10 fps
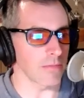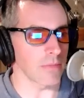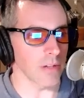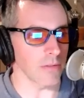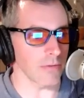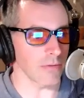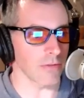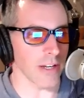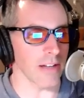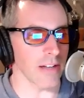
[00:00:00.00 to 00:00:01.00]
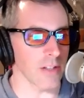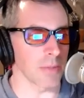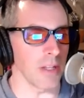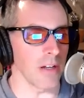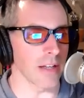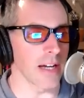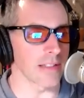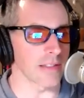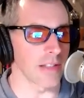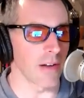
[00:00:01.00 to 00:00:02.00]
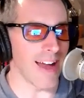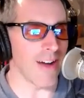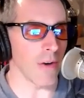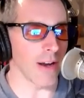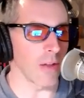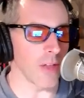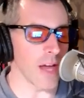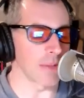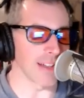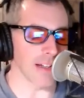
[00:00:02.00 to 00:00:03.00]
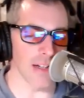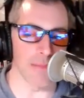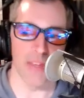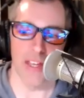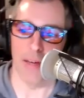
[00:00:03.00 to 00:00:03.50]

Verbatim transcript: go check out his blog, guys, you know, our health habit dot com.